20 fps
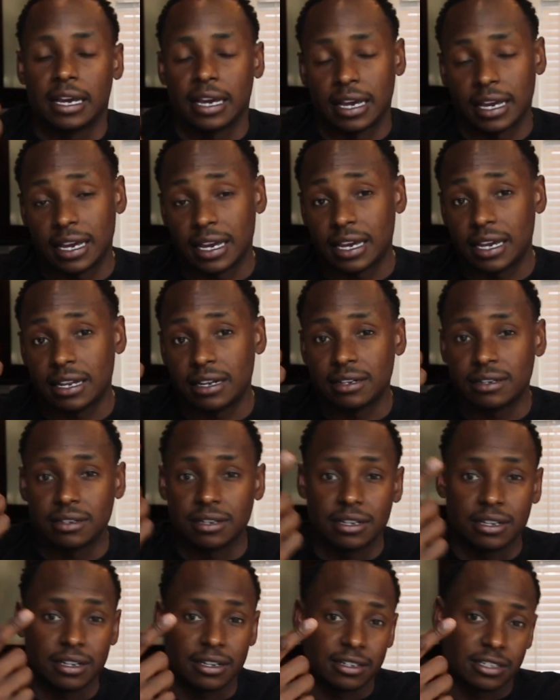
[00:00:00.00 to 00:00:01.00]
and
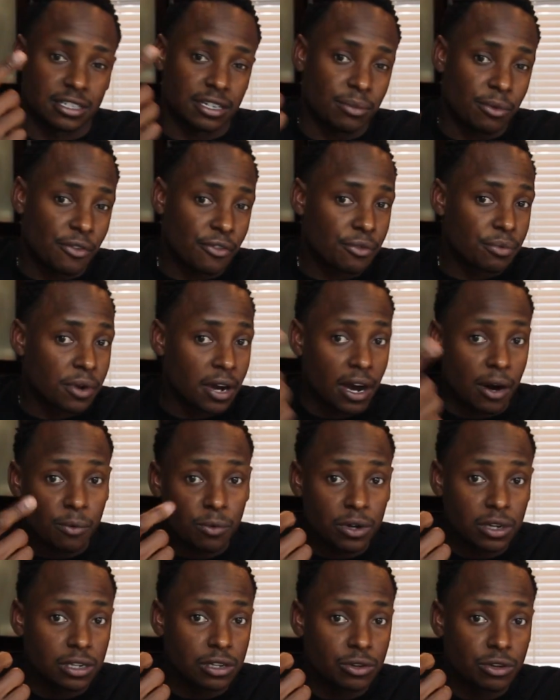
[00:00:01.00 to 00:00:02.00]
some of them come
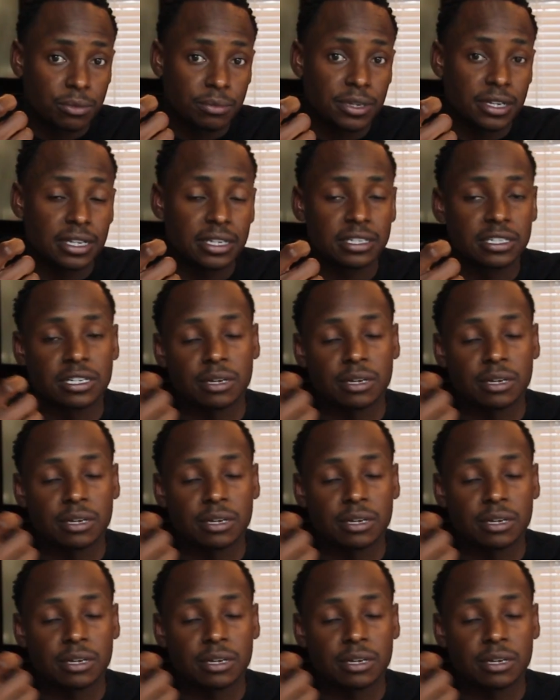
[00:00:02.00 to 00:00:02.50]
with glutamine,